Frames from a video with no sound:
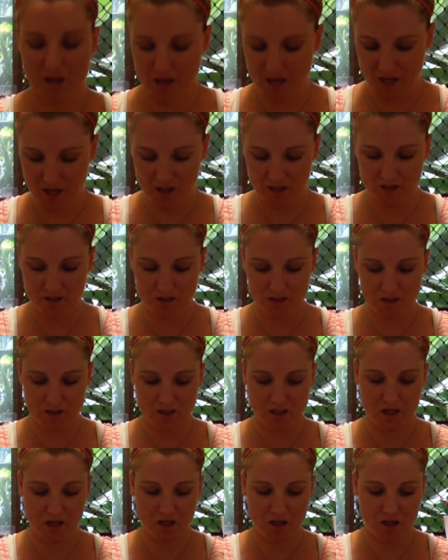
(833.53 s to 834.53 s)
and
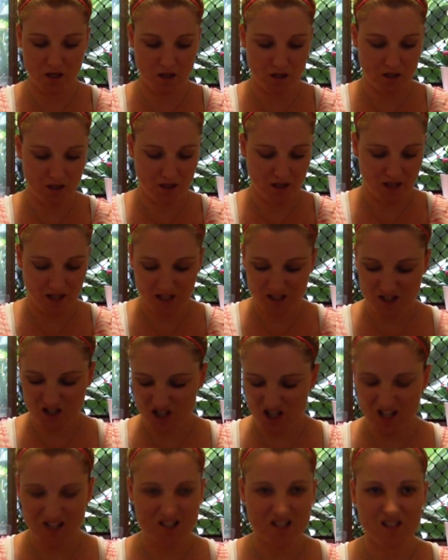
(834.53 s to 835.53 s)
it's
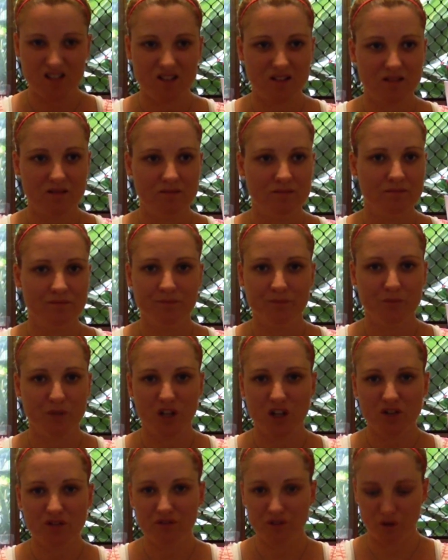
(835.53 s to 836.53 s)
just
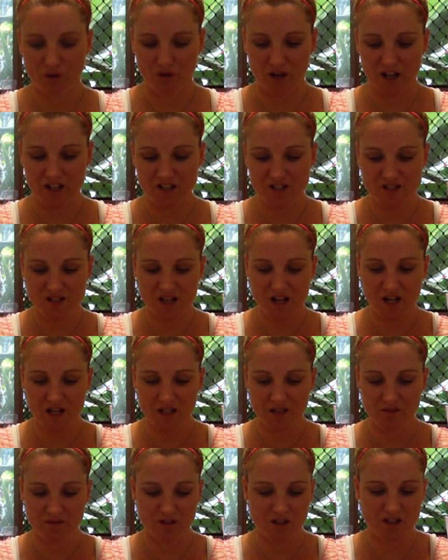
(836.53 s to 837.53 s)
beautiful. I just
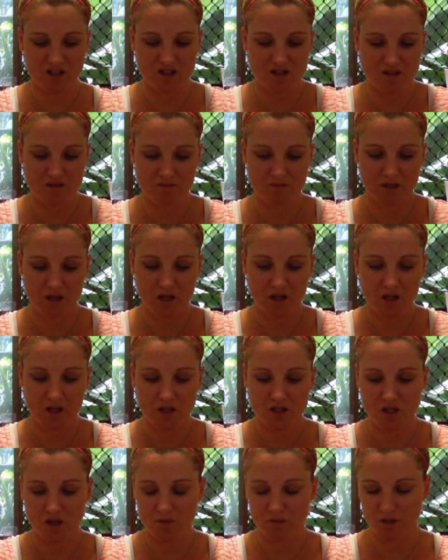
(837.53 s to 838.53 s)

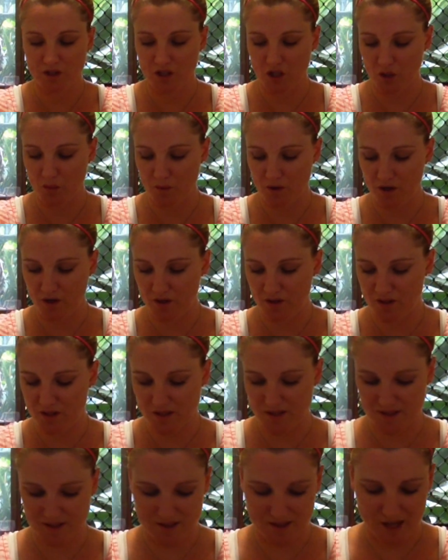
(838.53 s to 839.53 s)
don't really know where
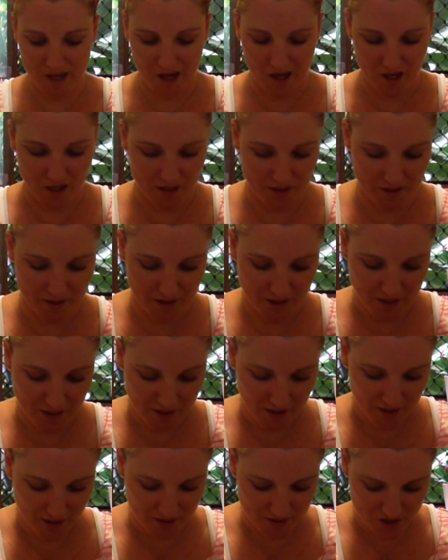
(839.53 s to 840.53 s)
to start.
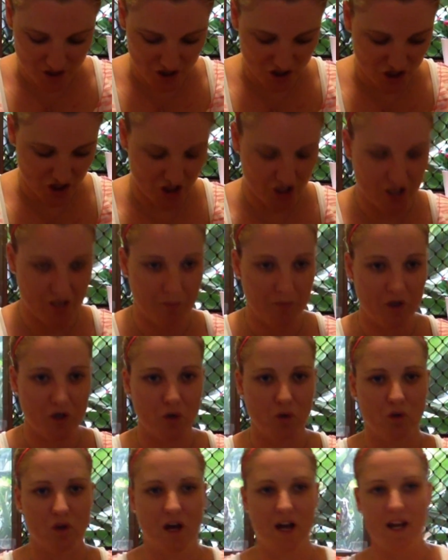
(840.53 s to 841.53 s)
It's just your
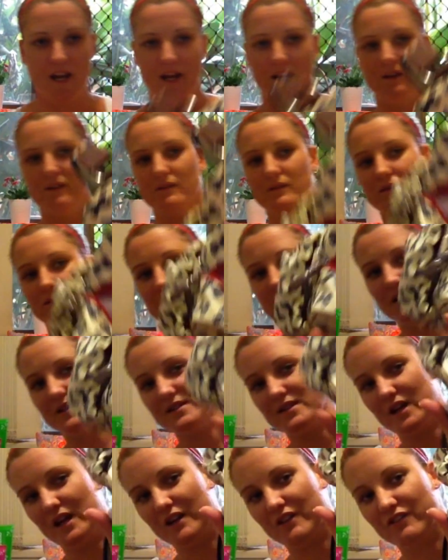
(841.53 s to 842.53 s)
typical line, and
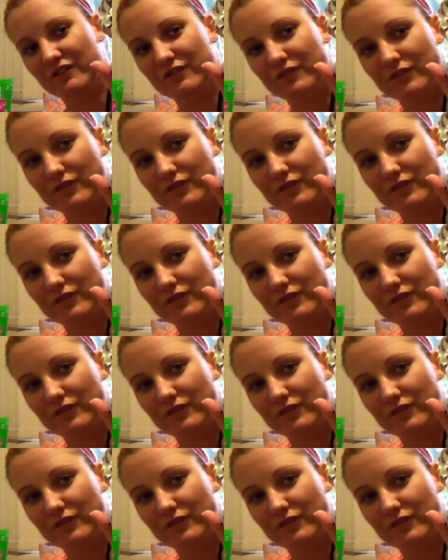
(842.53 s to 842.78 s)
it's like,